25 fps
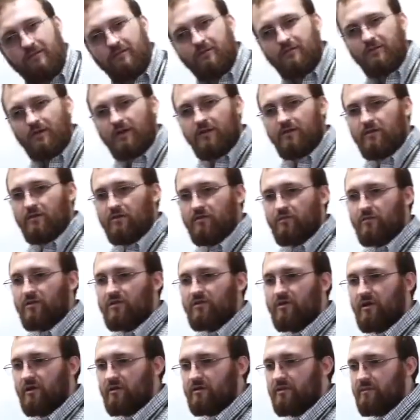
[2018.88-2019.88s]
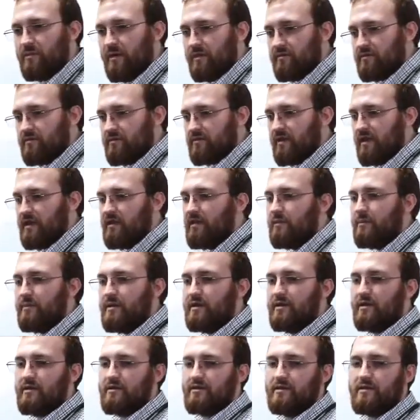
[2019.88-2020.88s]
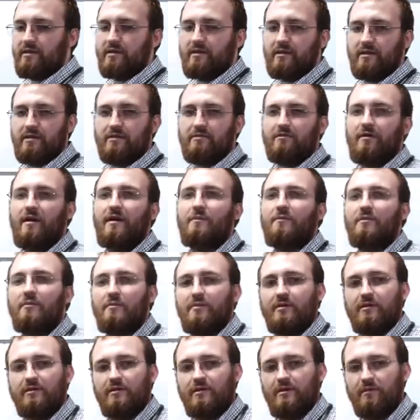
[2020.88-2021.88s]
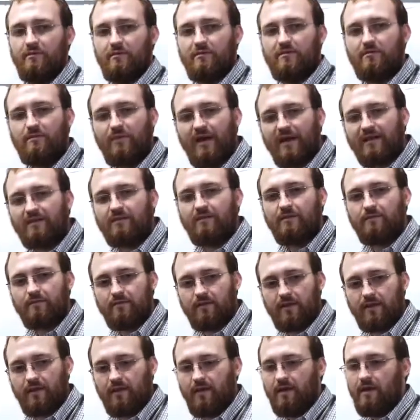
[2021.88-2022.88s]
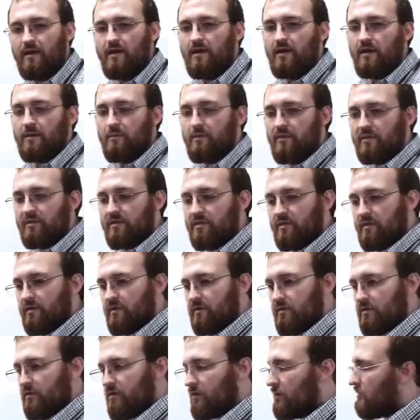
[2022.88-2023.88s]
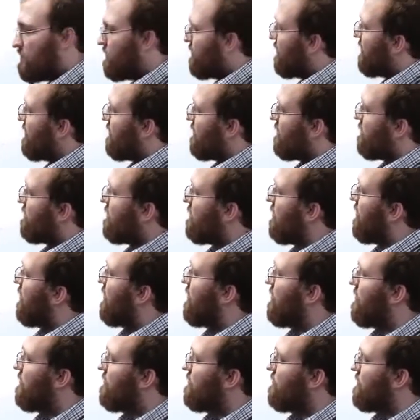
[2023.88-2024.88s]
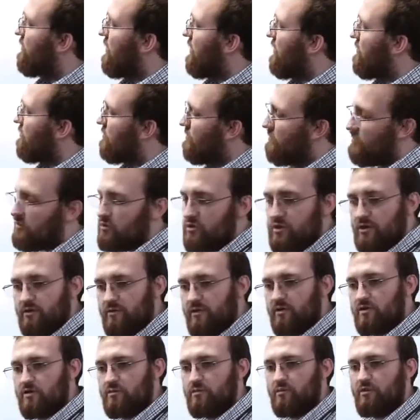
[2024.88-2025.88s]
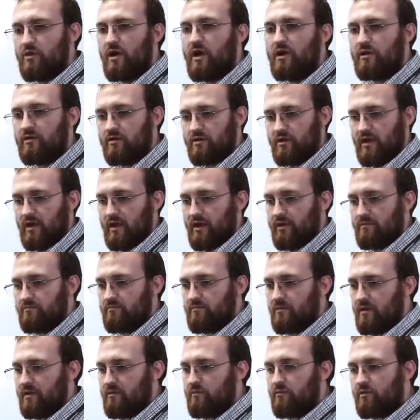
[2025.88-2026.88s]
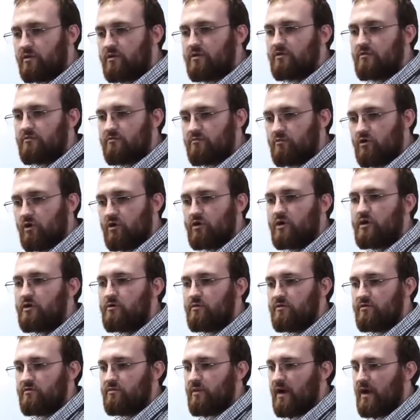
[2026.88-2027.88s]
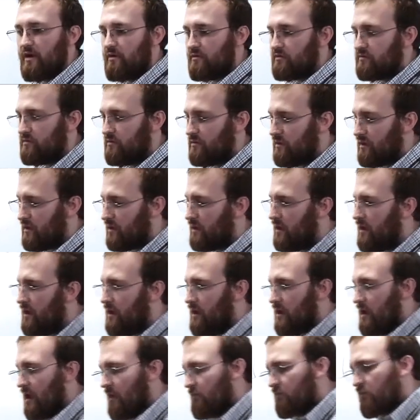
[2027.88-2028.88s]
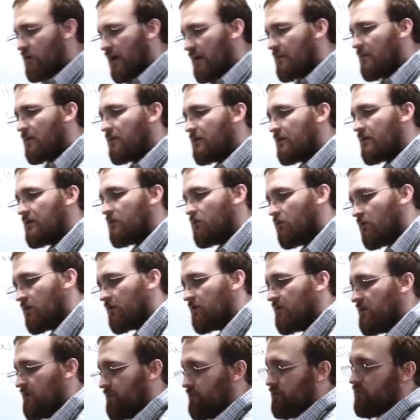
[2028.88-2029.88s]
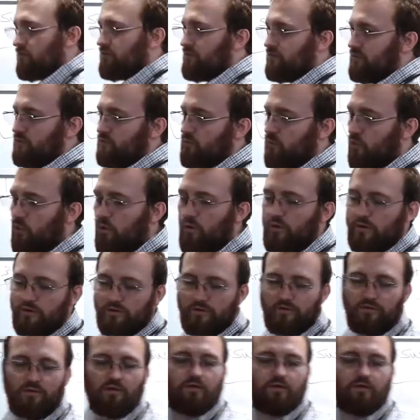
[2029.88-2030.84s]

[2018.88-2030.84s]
two sections, we talked about scalability and interoperability, respectively. But the third pillar of a third-generation blockchain and what Cardano aspires to be, and probably one of the most important